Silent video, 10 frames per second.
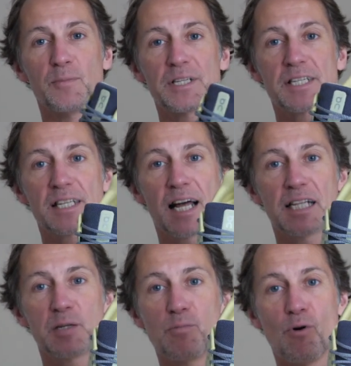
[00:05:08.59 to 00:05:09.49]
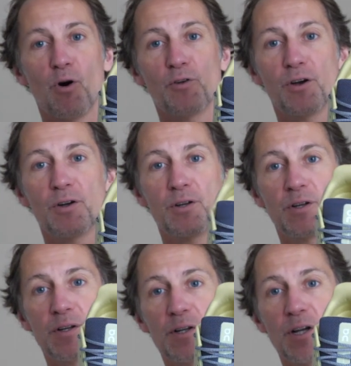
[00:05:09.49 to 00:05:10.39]
Slightly broader
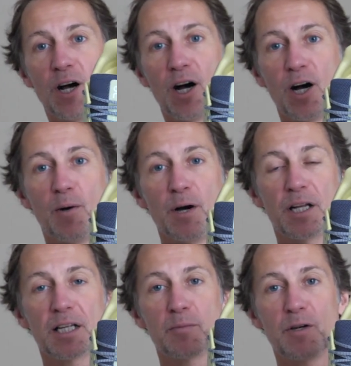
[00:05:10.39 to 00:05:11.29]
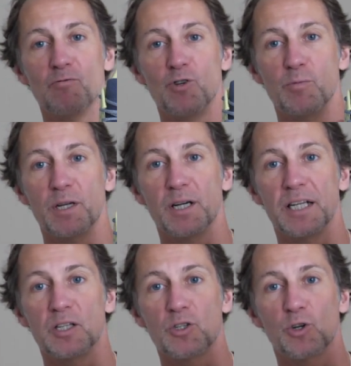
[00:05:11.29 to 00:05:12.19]
and a little bit roomier
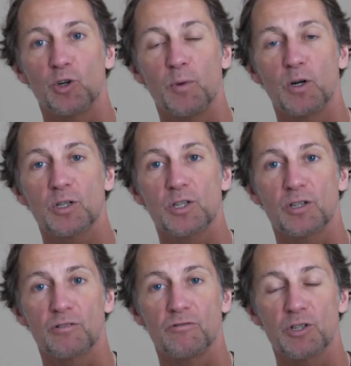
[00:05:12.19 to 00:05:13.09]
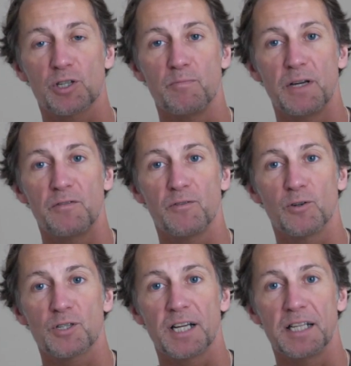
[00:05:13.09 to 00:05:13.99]
in the toe box and across the
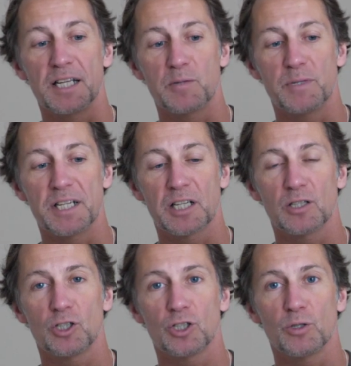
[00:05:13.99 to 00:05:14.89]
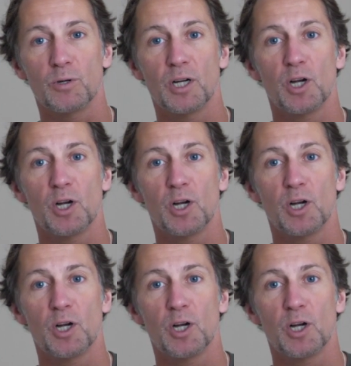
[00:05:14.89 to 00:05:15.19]
midfoot in this particular shoe,